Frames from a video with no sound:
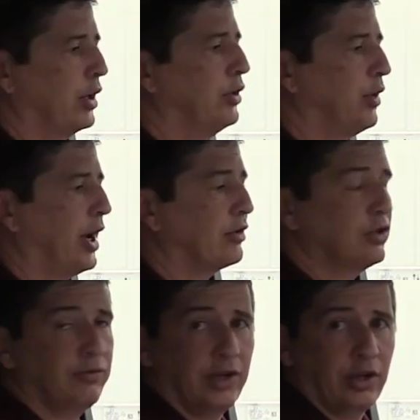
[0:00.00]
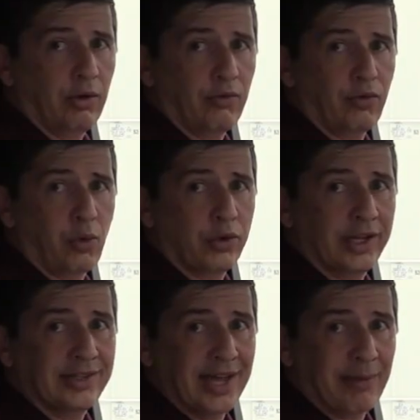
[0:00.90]
going to do a how-to video for
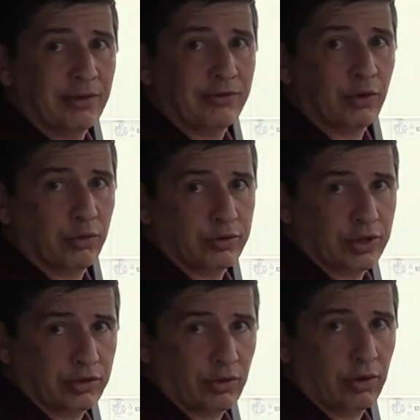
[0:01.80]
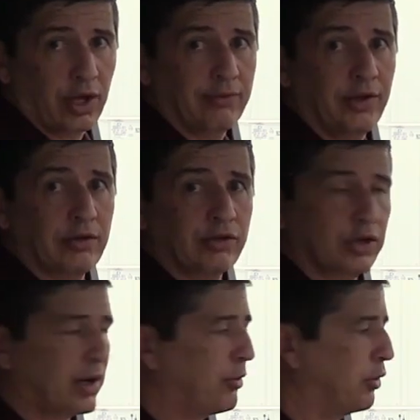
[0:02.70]
the adaptive cruise control. A lot of
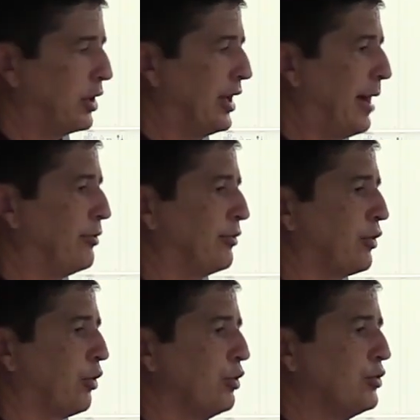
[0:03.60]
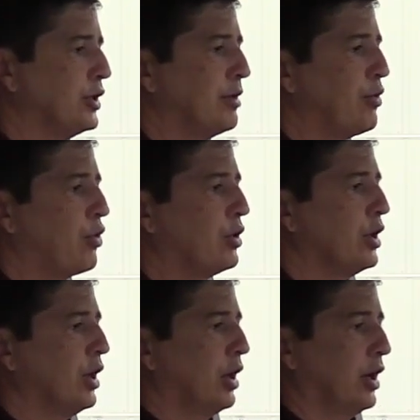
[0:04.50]
vehicles are coming with adaptive cruise anymore.
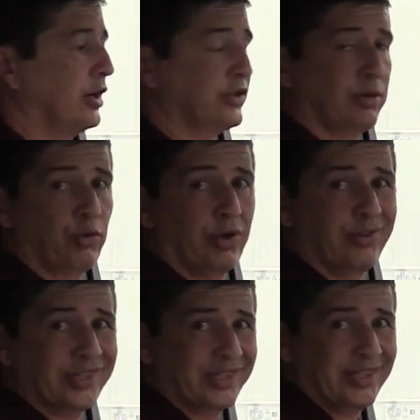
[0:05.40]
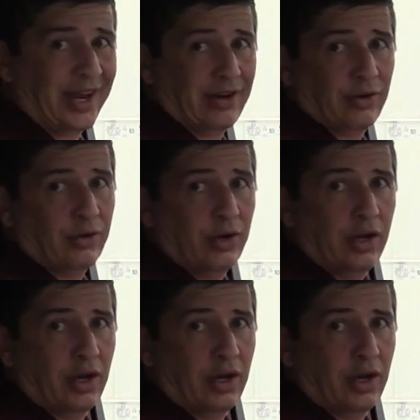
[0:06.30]
Some are even standard,